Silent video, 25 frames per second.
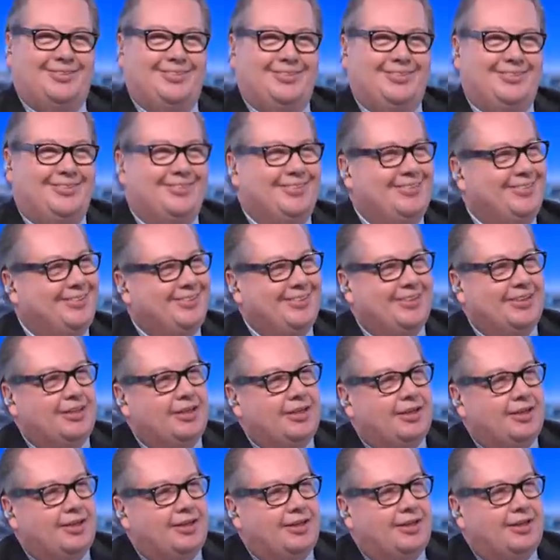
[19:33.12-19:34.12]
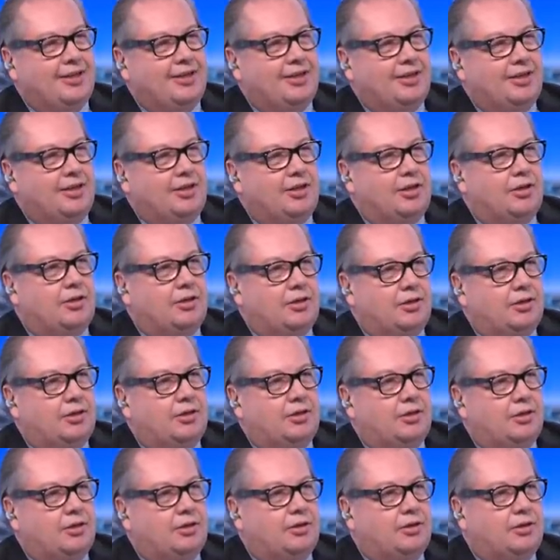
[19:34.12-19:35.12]

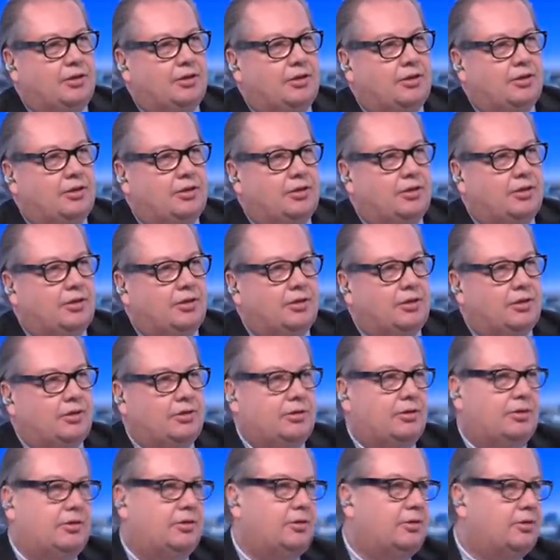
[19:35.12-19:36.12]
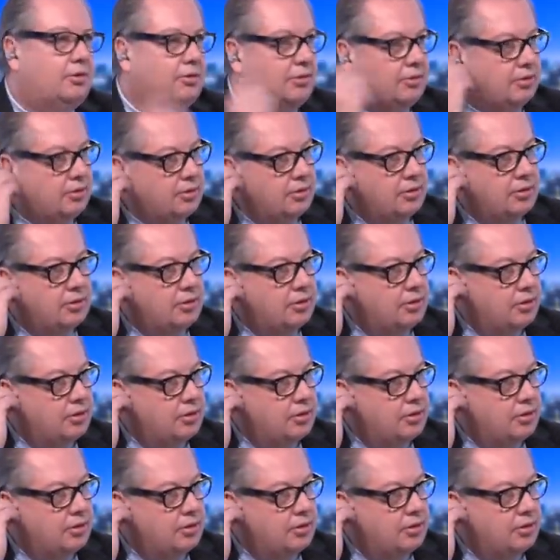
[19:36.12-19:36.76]
[no speech]